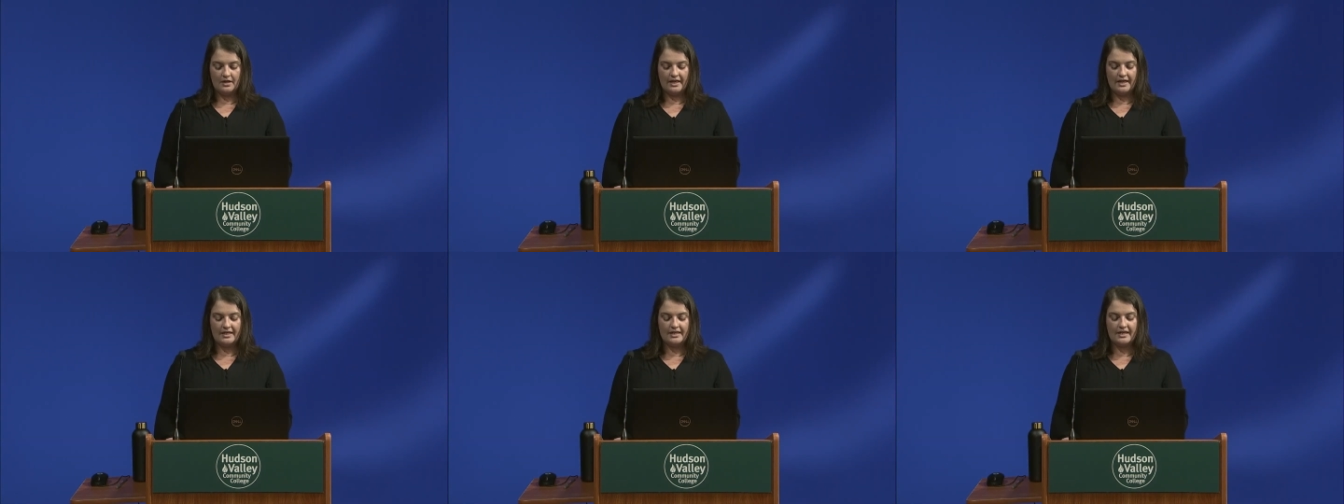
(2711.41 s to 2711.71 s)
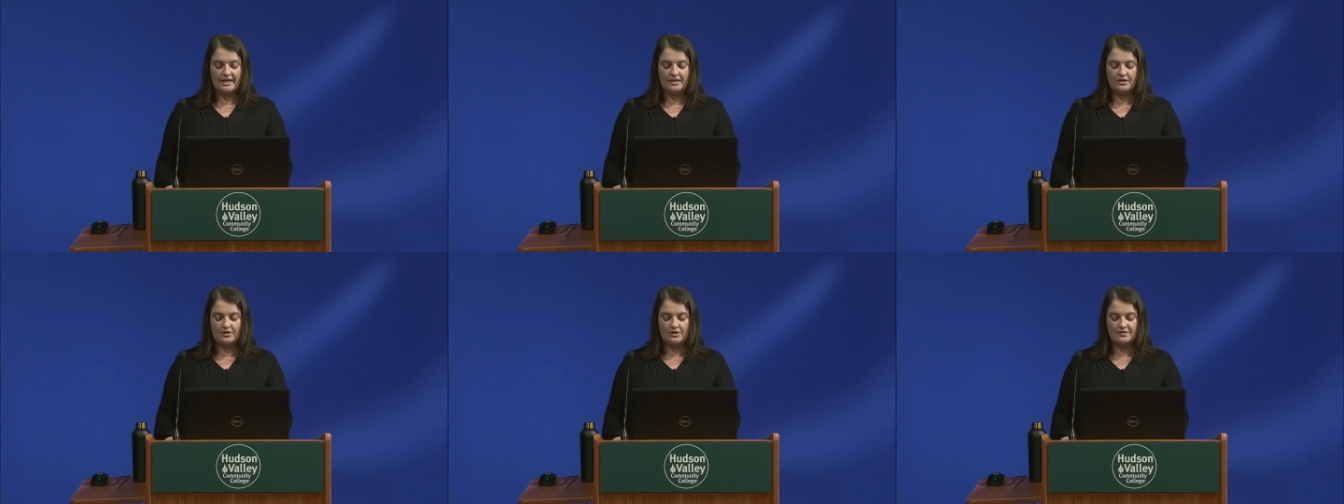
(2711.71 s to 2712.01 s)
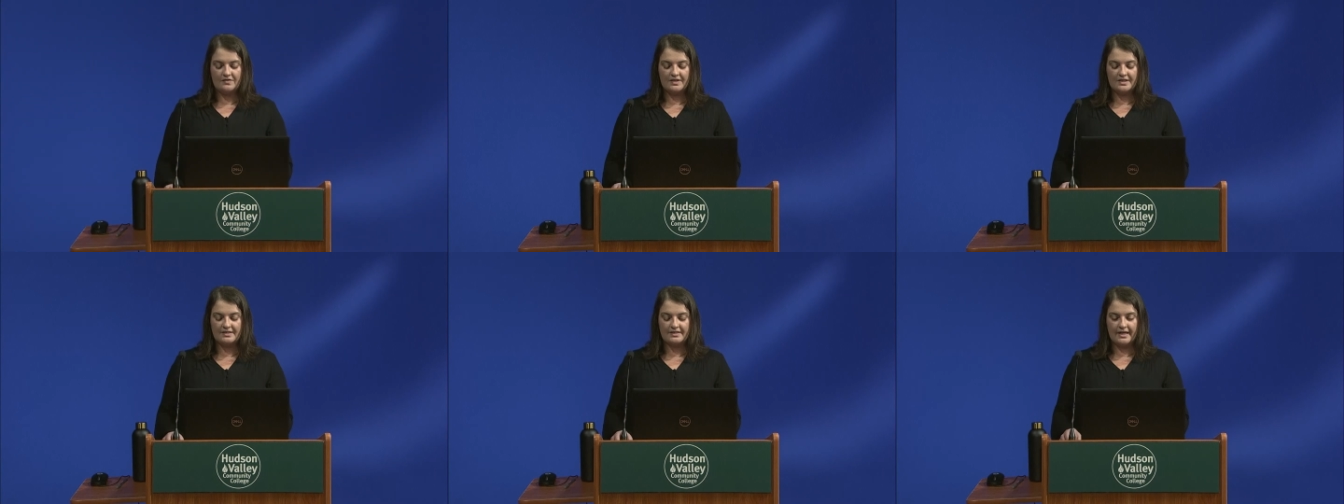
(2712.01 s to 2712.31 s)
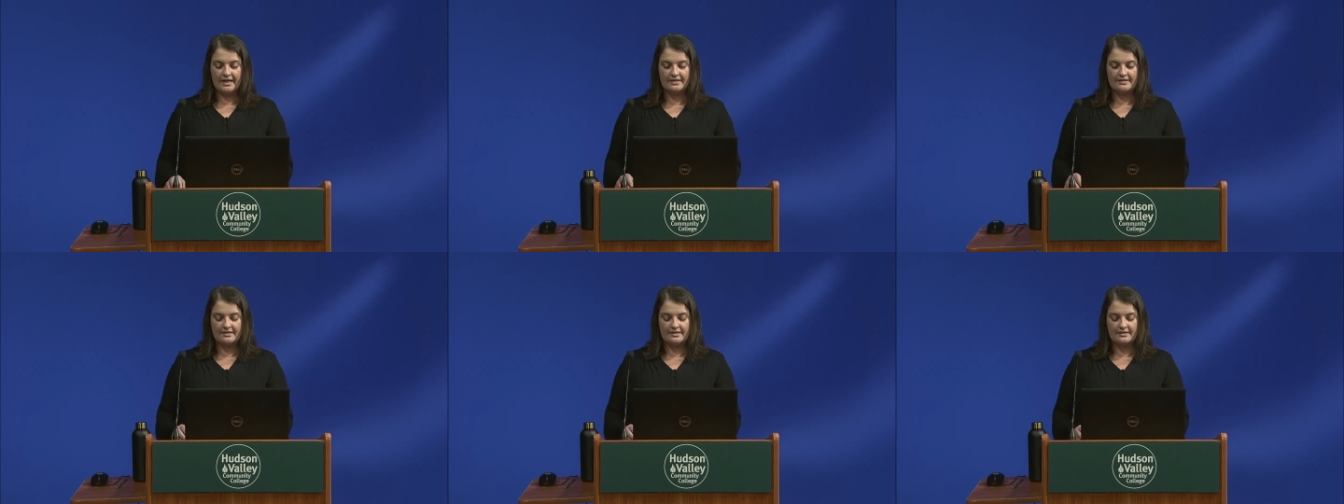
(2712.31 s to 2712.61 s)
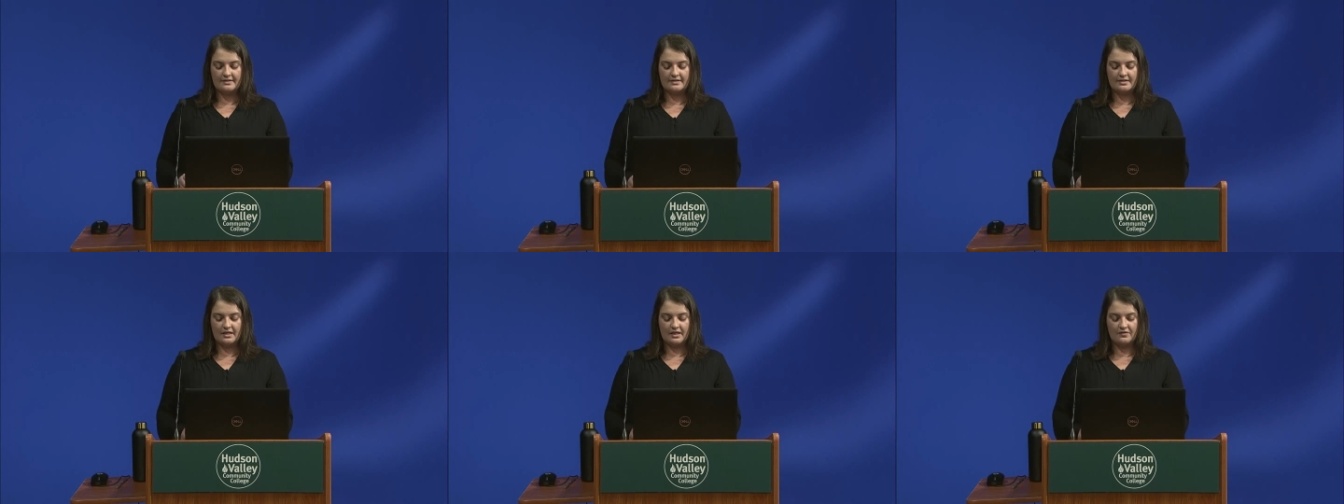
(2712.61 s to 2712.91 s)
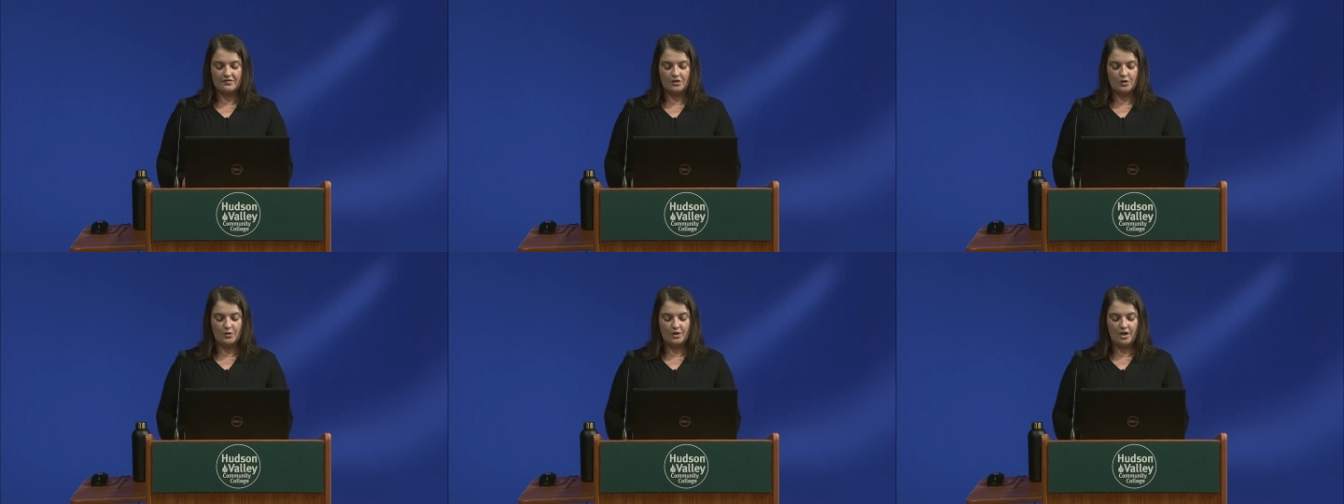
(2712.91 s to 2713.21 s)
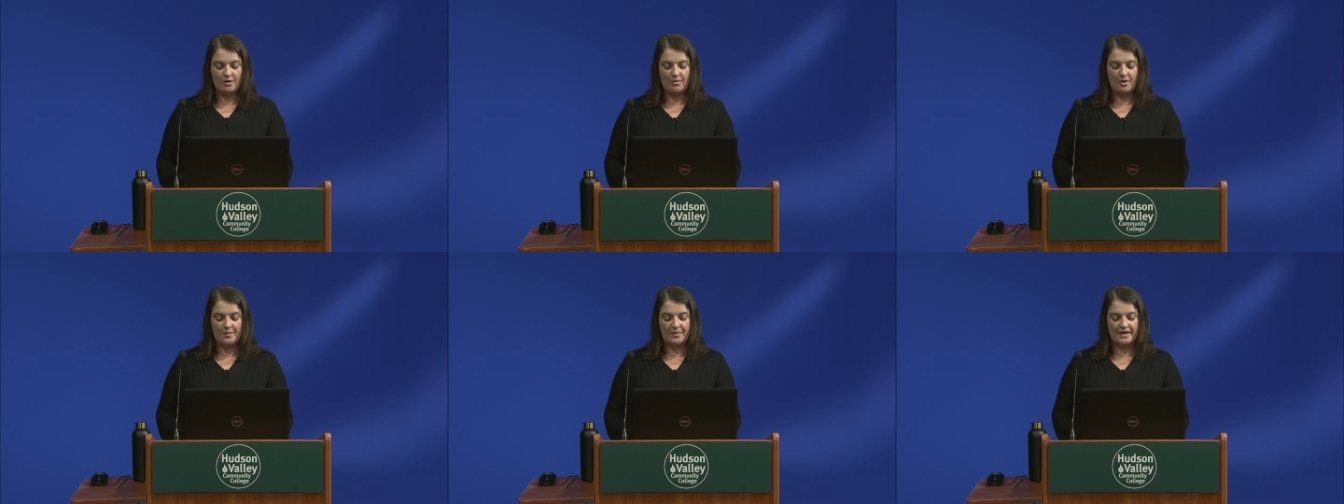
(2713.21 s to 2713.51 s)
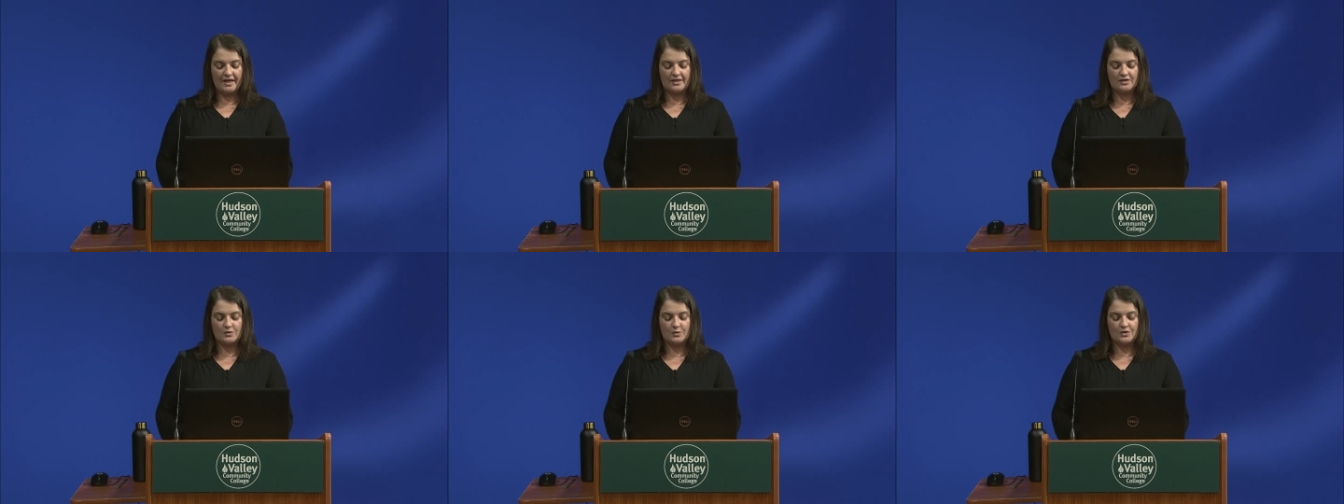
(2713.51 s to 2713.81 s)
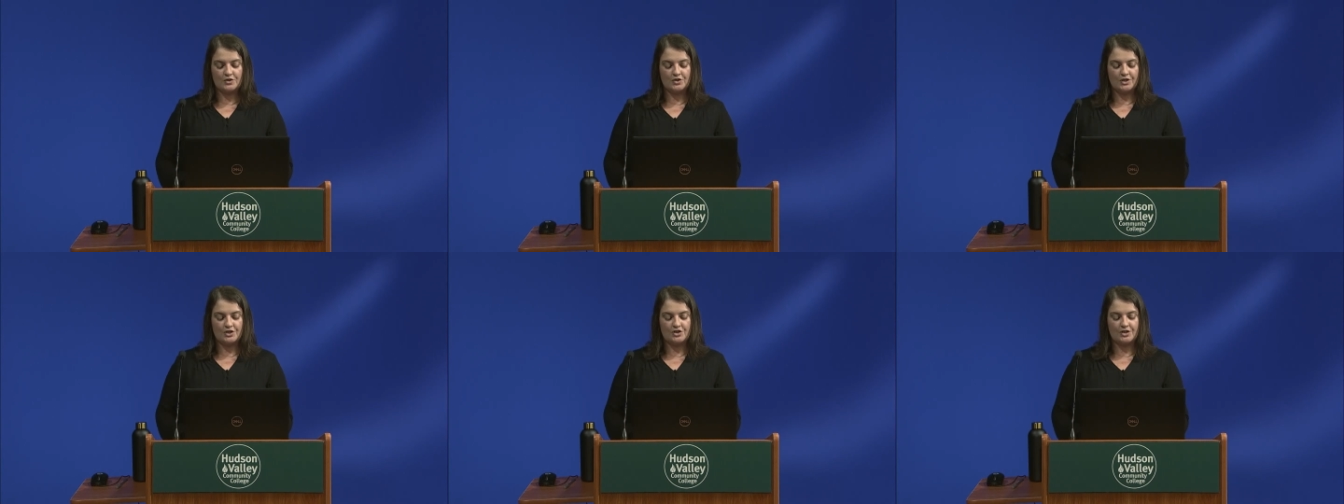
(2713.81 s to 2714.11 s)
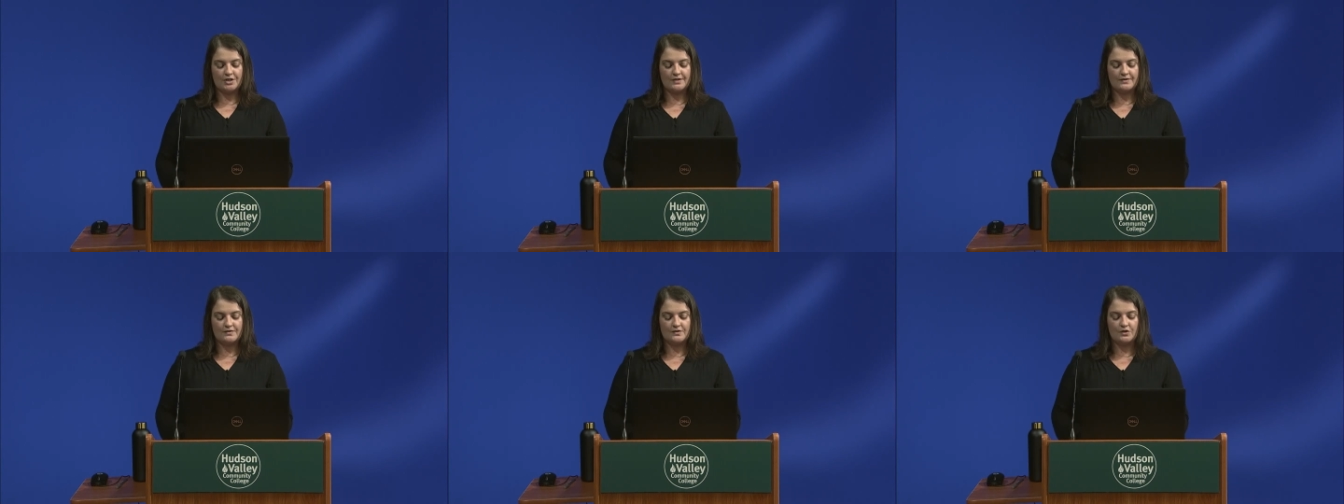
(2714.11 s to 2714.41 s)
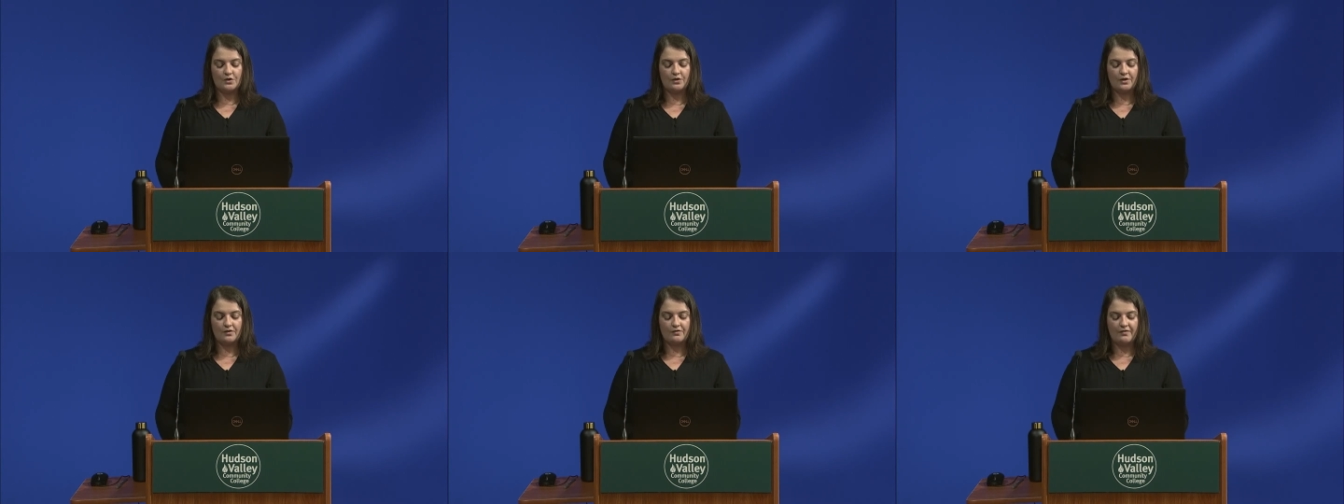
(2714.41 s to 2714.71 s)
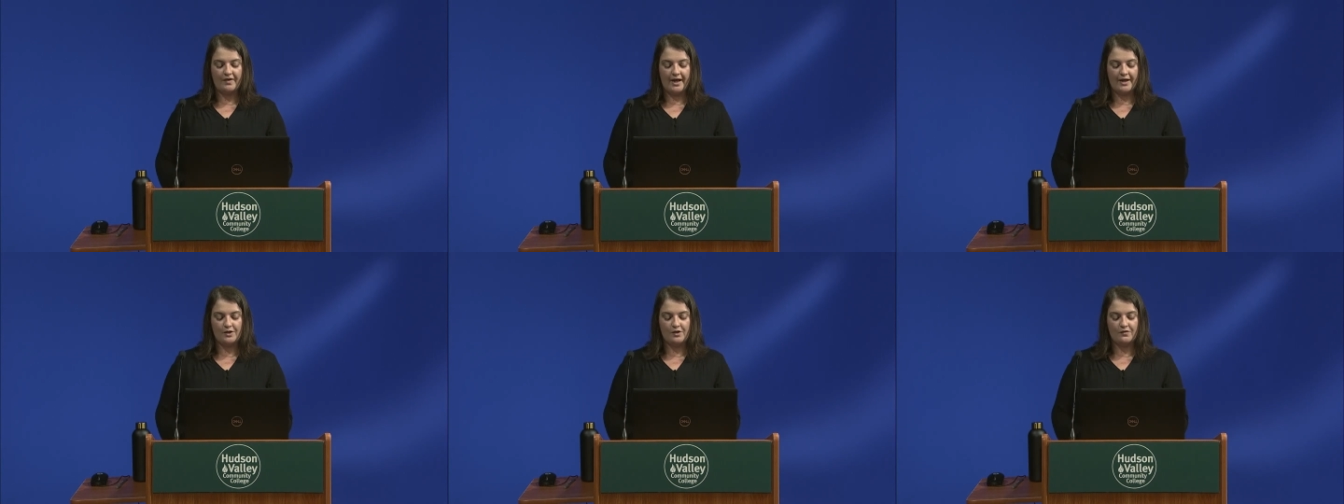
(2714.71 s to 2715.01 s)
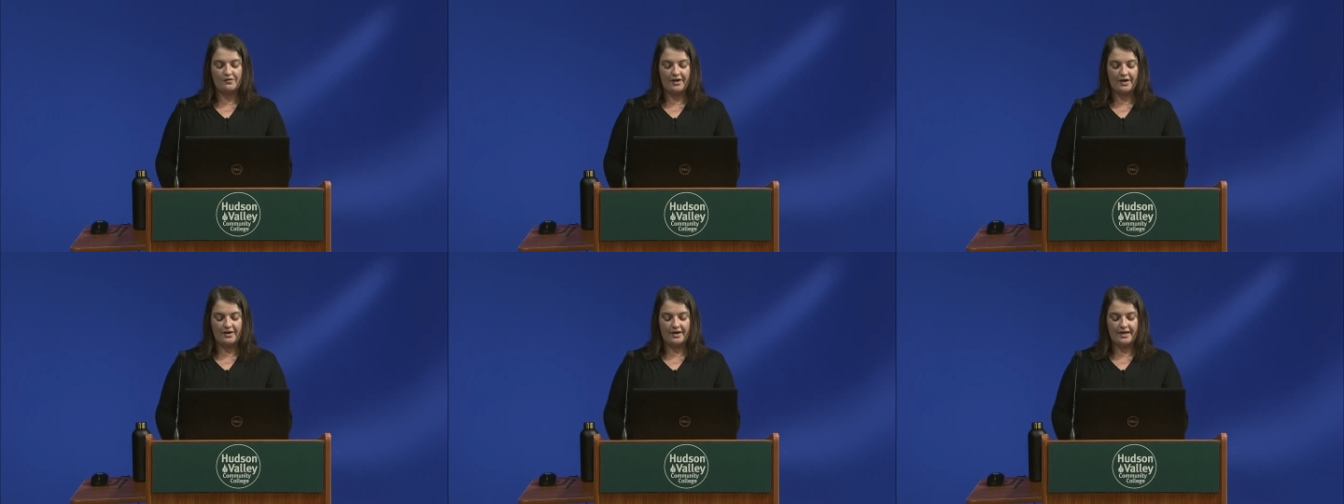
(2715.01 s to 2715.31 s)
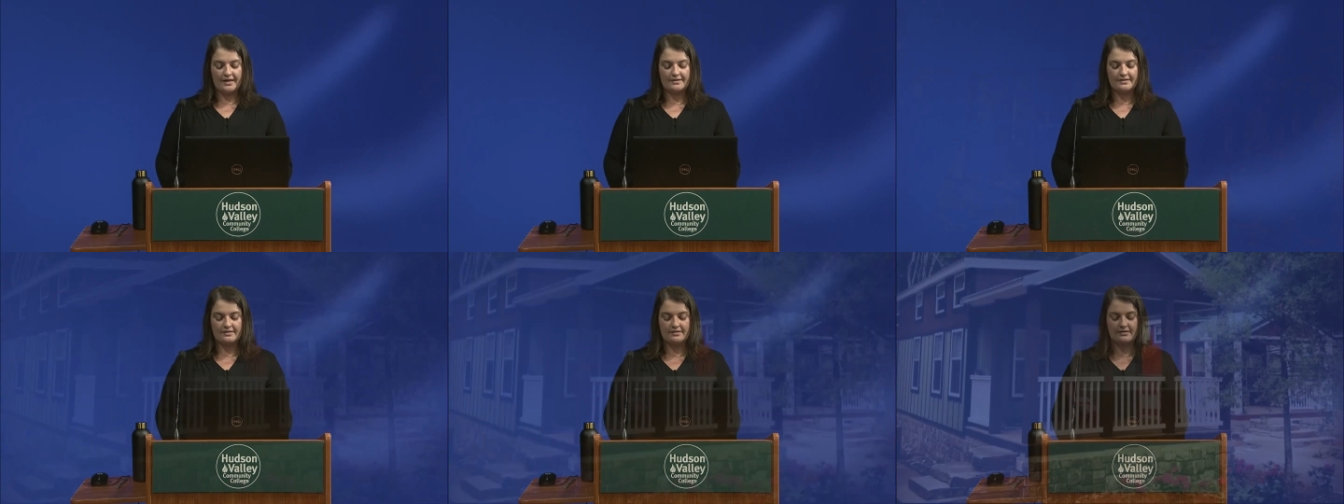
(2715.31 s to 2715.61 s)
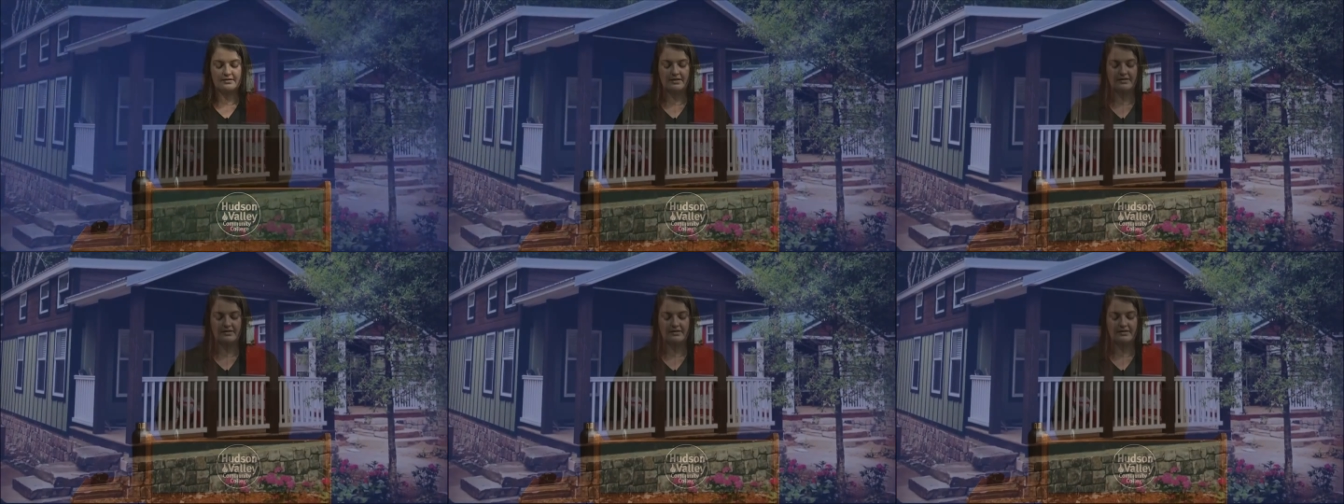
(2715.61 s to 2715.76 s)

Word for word: In either of these cases, if you come up against restrictions, you can file a variance,